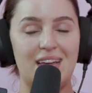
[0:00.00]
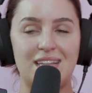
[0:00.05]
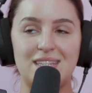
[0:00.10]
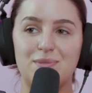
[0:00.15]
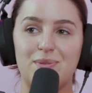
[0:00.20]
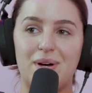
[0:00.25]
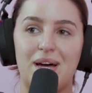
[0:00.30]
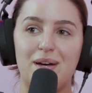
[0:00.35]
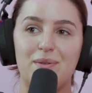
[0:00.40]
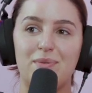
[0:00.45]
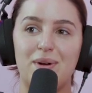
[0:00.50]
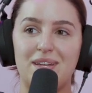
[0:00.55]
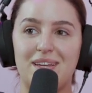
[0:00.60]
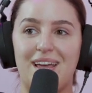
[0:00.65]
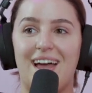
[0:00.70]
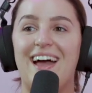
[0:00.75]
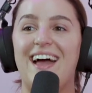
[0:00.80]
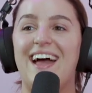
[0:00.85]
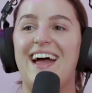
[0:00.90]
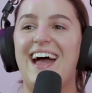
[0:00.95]
That's why.
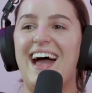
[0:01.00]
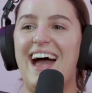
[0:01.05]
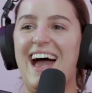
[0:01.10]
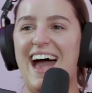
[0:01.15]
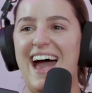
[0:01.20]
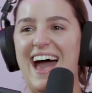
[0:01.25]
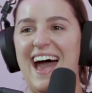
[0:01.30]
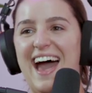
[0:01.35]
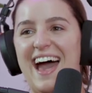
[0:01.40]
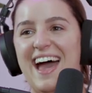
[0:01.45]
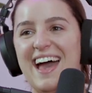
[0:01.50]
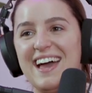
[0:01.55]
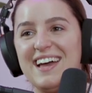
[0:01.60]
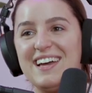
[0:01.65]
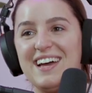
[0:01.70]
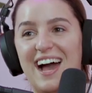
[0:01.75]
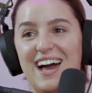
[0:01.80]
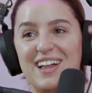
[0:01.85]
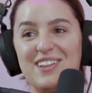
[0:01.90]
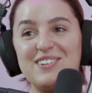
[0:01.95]

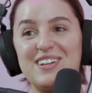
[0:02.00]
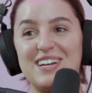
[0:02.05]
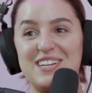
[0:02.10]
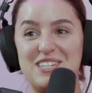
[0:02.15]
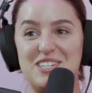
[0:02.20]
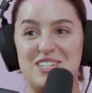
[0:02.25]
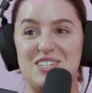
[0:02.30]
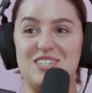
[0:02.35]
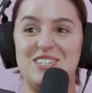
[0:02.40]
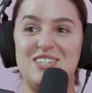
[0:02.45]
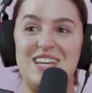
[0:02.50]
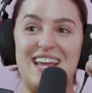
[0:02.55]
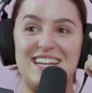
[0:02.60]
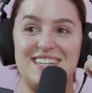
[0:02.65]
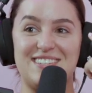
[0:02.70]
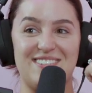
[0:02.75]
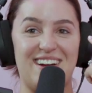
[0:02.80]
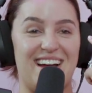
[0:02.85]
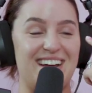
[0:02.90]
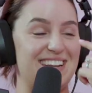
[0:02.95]
I look like shit
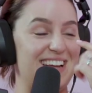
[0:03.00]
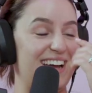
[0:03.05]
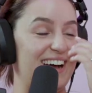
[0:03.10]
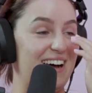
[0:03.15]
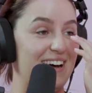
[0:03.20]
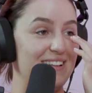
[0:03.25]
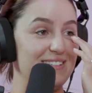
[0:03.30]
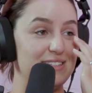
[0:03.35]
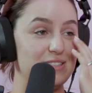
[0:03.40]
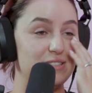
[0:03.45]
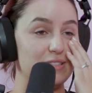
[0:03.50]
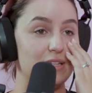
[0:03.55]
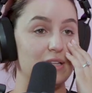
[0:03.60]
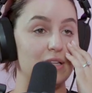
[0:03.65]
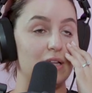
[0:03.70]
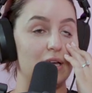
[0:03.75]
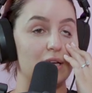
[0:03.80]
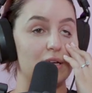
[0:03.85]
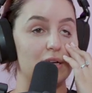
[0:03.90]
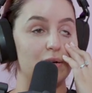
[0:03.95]
right now. I
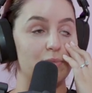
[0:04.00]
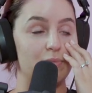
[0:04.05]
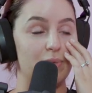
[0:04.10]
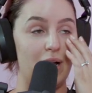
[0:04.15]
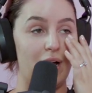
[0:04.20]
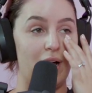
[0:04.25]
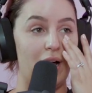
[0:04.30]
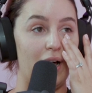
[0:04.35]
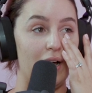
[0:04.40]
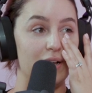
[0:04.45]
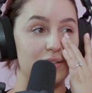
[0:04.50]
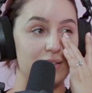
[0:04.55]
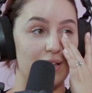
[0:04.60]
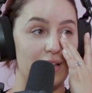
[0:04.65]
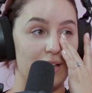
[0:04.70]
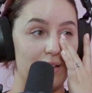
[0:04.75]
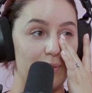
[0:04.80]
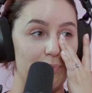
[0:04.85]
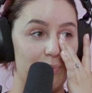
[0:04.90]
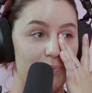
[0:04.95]
literally my eyes
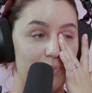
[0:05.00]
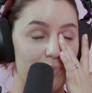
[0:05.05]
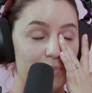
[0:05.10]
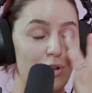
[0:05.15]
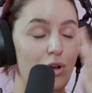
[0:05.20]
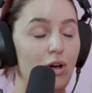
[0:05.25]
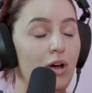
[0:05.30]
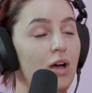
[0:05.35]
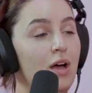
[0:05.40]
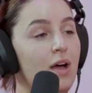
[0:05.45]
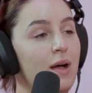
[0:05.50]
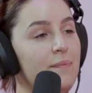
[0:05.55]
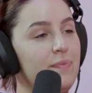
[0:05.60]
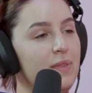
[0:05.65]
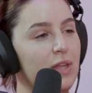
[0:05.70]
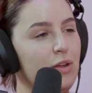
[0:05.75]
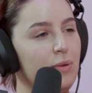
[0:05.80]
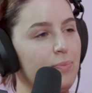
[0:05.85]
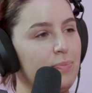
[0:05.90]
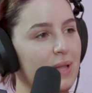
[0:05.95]
are
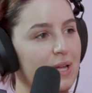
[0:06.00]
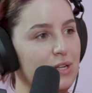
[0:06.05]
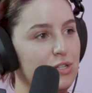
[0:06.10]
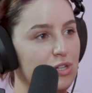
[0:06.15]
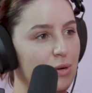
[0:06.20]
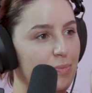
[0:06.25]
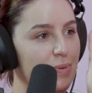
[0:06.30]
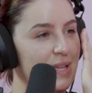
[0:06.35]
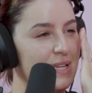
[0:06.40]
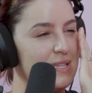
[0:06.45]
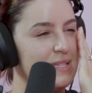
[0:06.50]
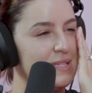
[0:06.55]
they're not bloodshot, but they